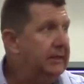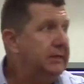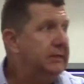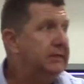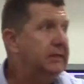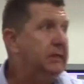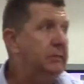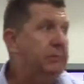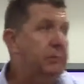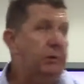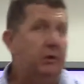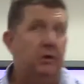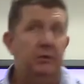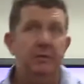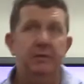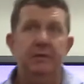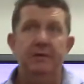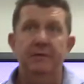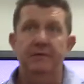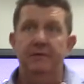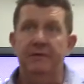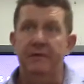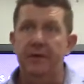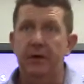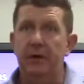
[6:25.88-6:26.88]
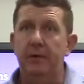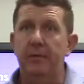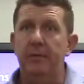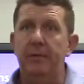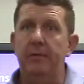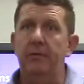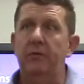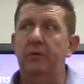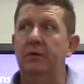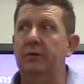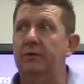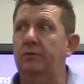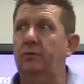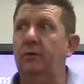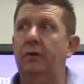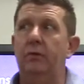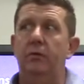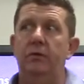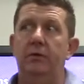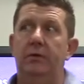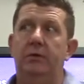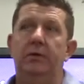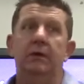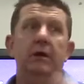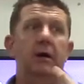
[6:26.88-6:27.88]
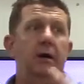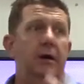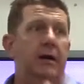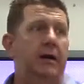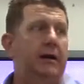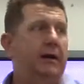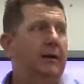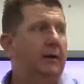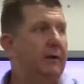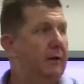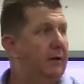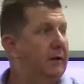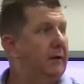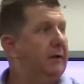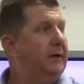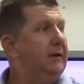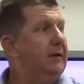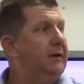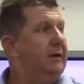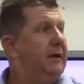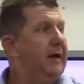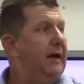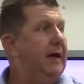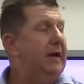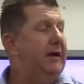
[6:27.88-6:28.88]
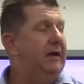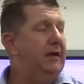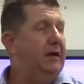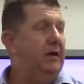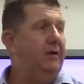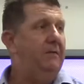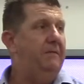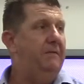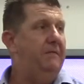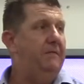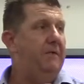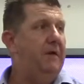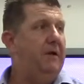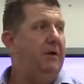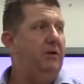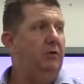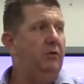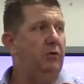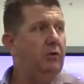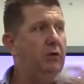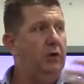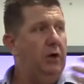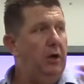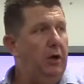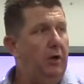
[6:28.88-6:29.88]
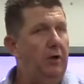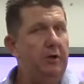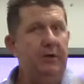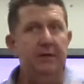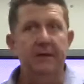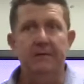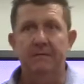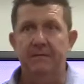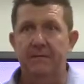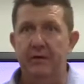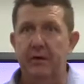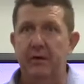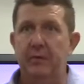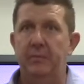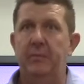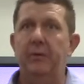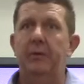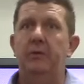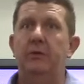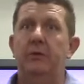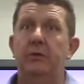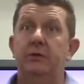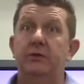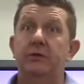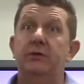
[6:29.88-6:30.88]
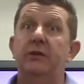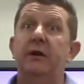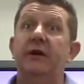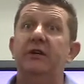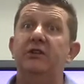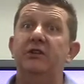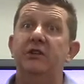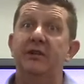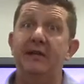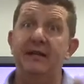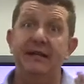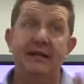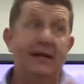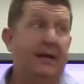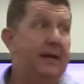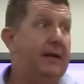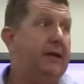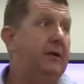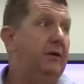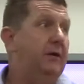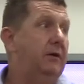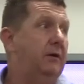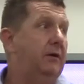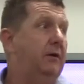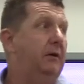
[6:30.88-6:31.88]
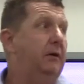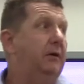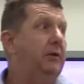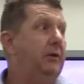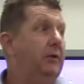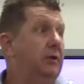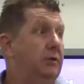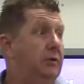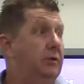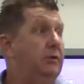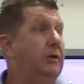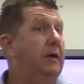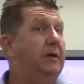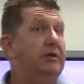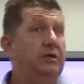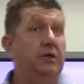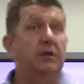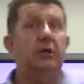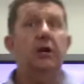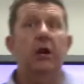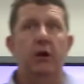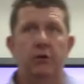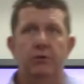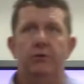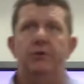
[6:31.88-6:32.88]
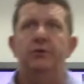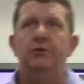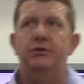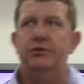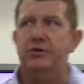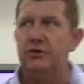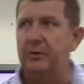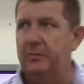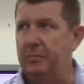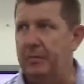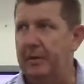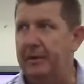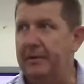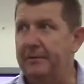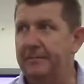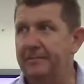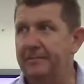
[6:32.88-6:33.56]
So part of the therapy was we would guide her. And our final goal in the therapy was to actually get her to actually go and do shopping.